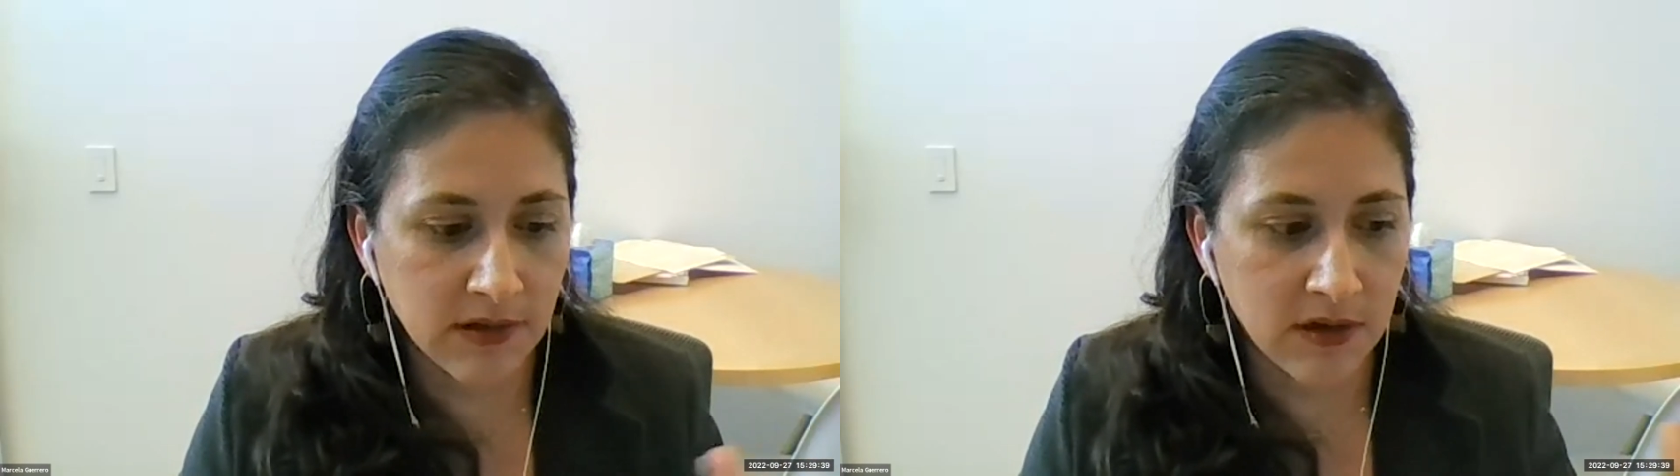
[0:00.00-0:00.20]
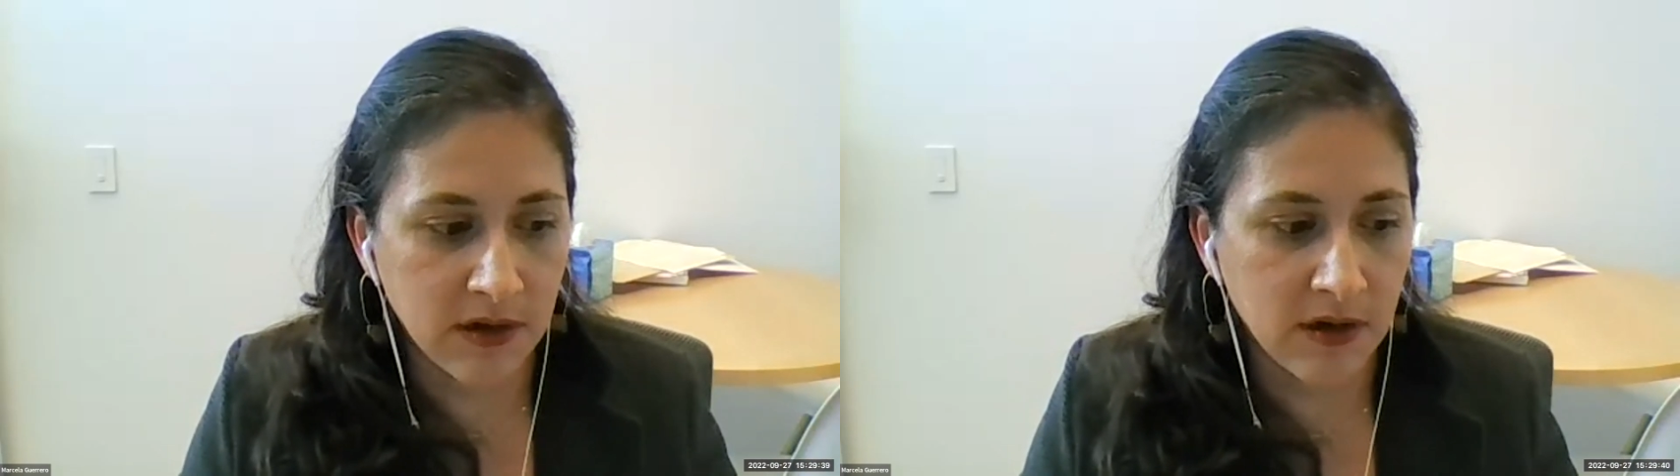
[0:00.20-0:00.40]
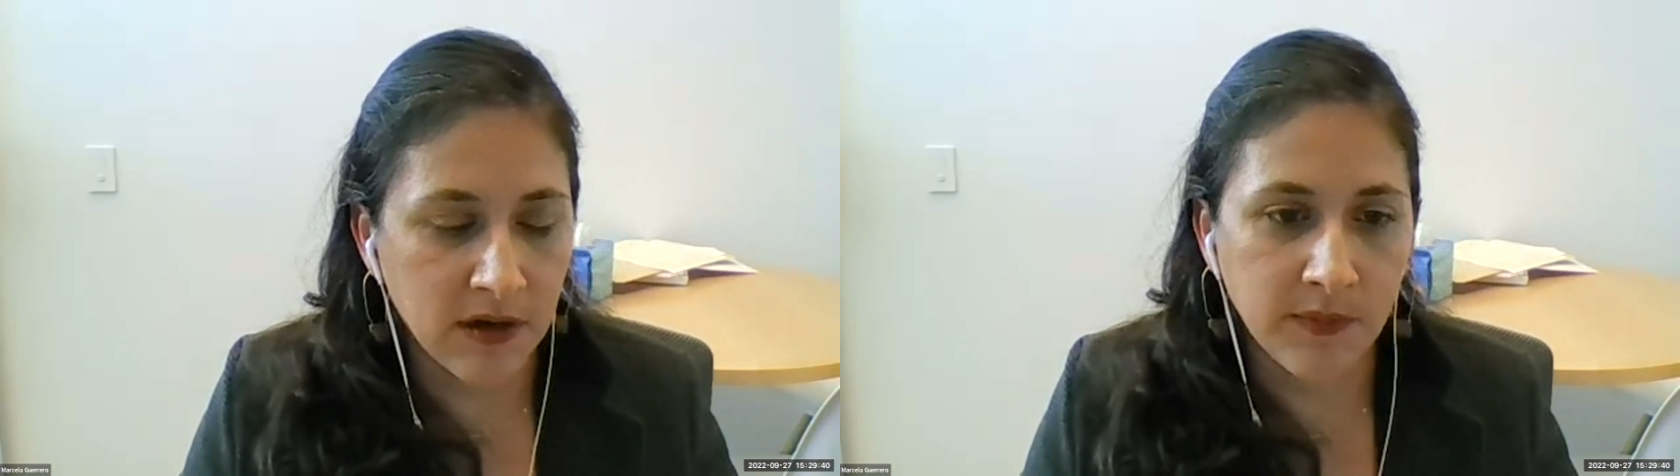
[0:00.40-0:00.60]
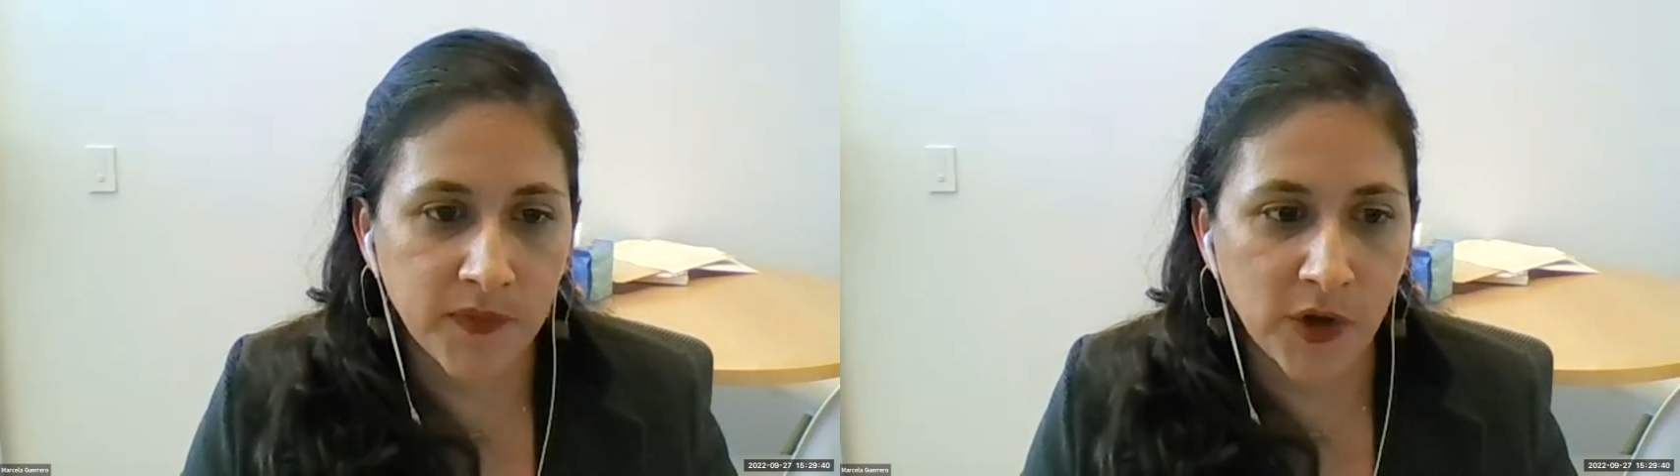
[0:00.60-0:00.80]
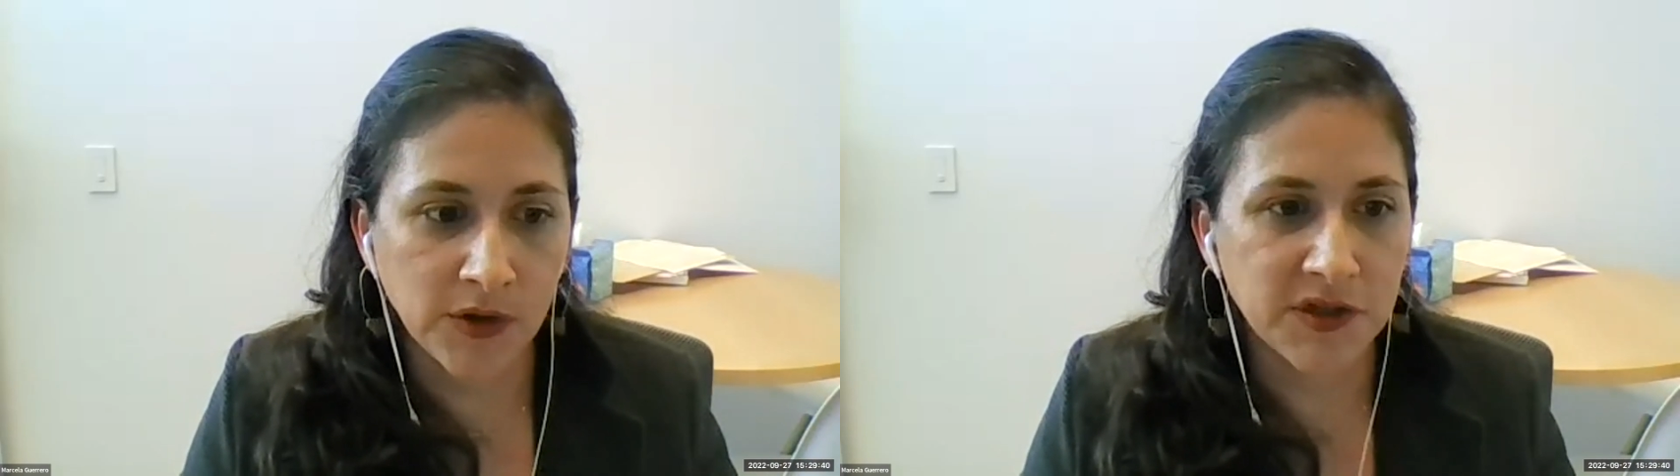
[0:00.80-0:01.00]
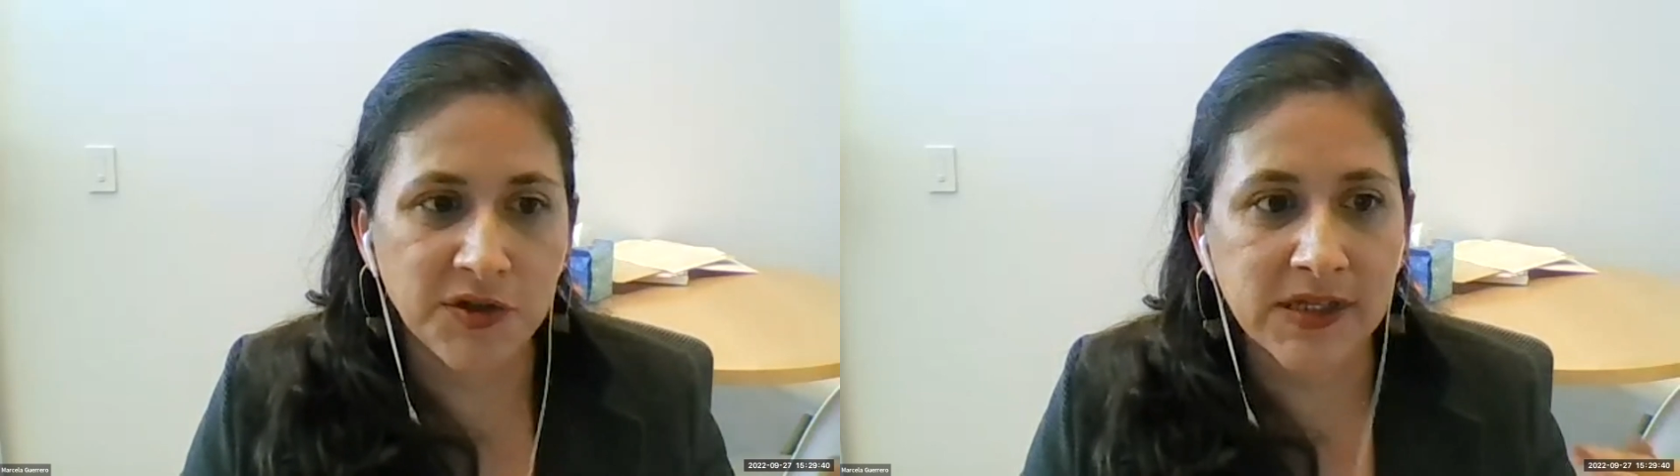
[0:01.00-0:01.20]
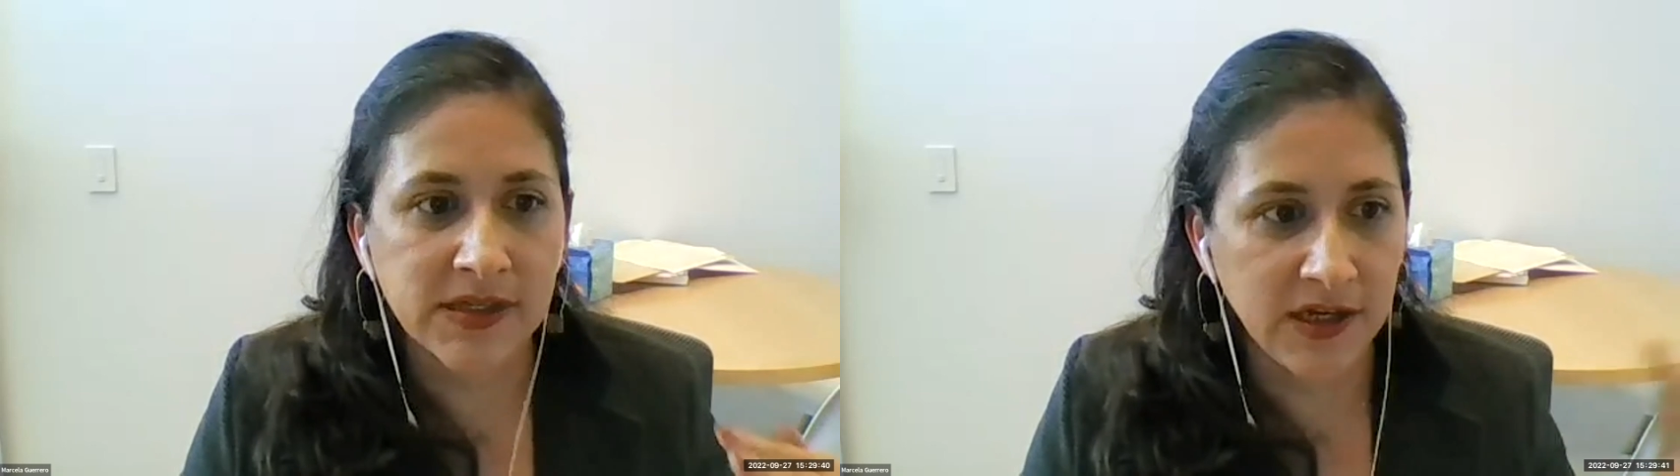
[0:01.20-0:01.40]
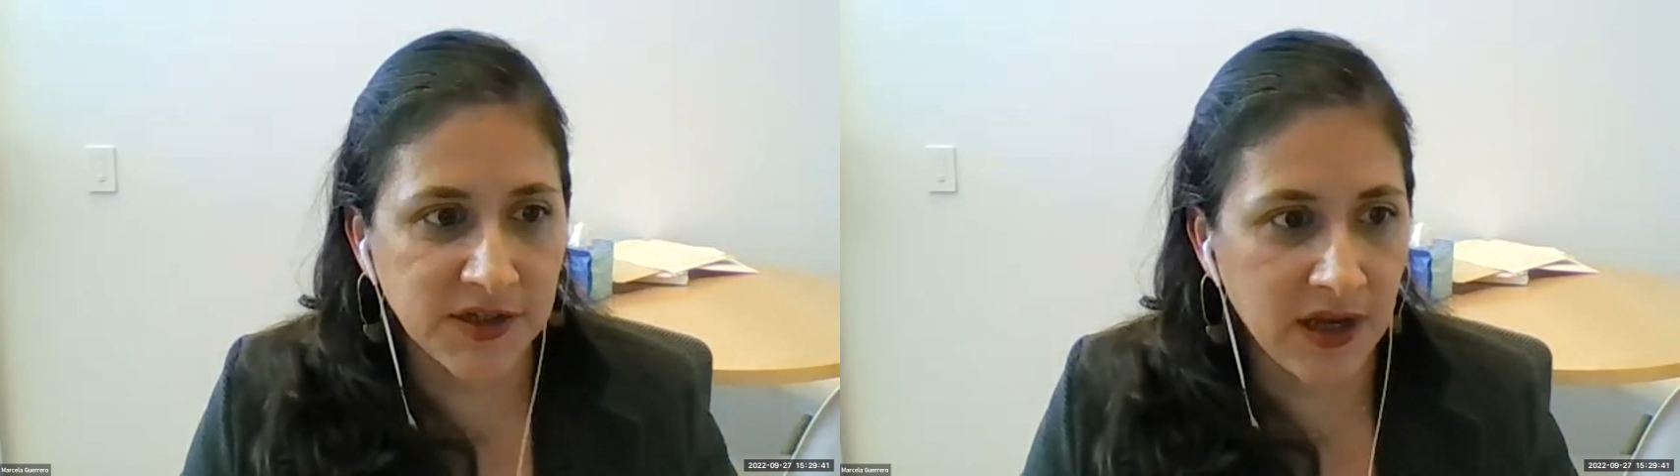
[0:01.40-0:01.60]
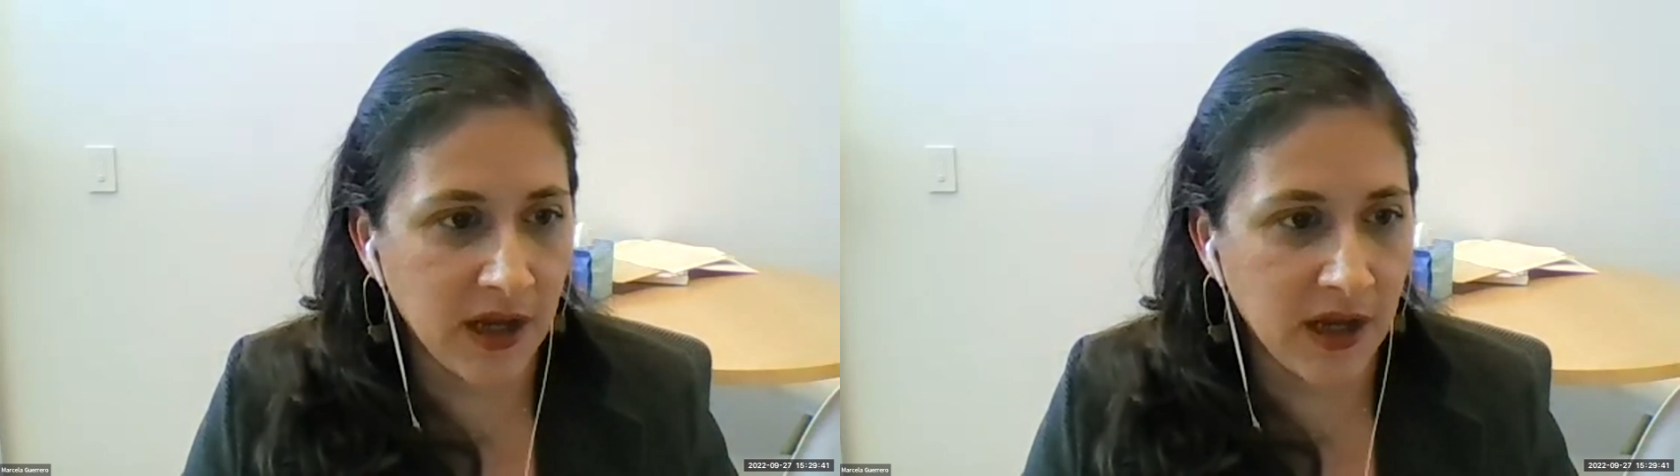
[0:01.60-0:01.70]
all the translation